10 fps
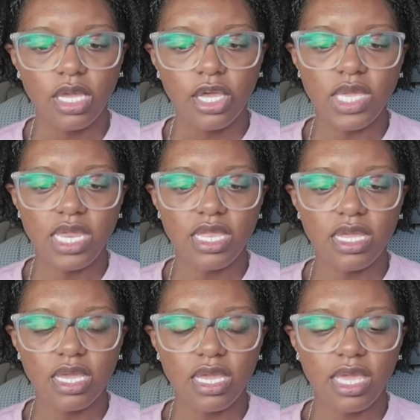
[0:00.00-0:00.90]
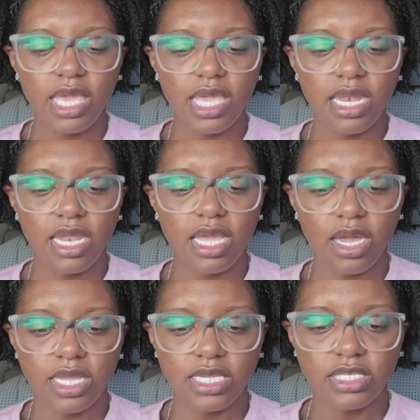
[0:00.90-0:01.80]
you need it in
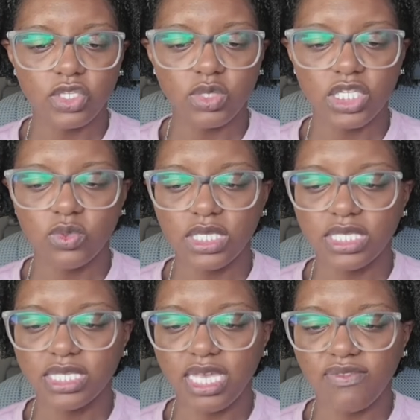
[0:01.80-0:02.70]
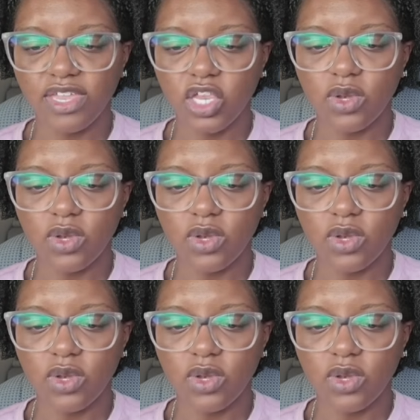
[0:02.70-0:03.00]
August 2027.